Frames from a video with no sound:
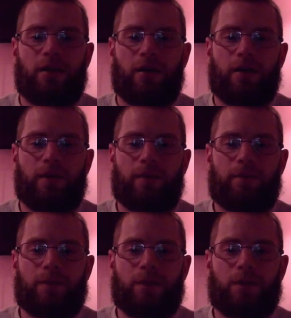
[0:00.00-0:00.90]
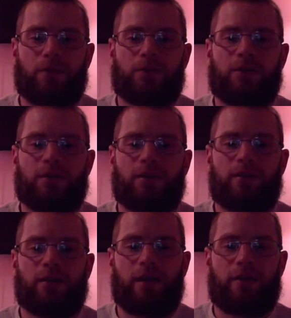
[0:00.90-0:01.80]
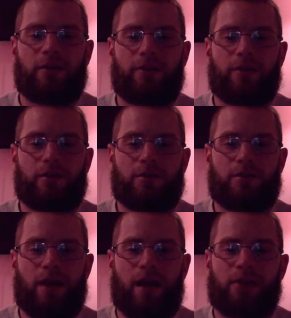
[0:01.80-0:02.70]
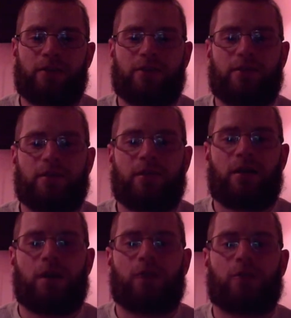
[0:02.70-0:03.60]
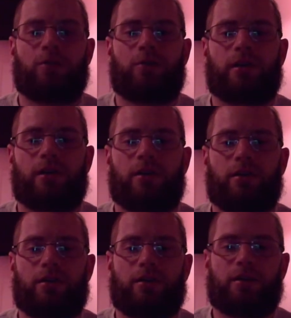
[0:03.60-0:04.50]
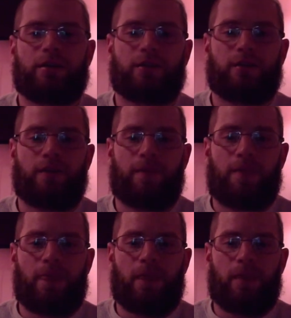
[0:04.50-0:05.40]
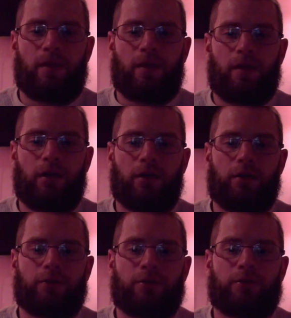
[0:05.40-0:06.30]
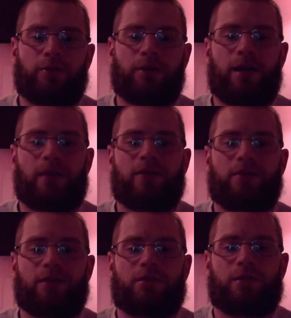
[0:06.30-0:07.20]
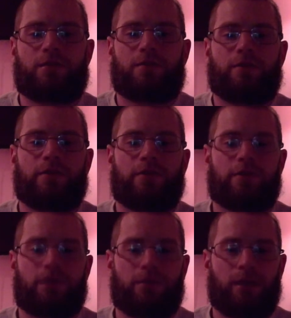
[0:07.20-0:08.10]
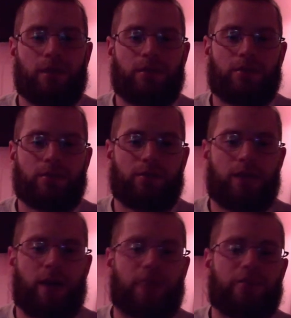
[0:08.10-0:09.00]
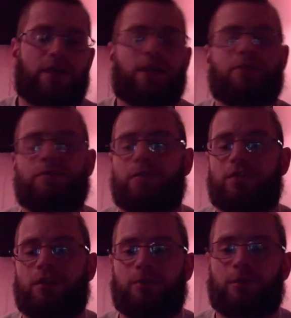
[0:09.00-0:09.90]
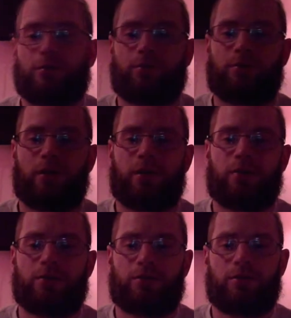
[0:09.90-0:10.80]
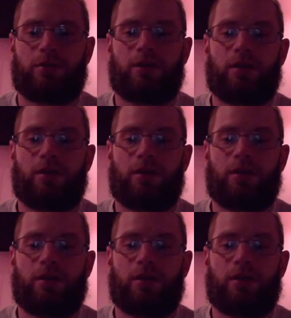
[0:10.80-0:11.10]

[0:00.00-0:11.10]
the ostia and the first tracts of the coronary arteries of 3,650 subjects. So the average age of these subjects were 30 years old.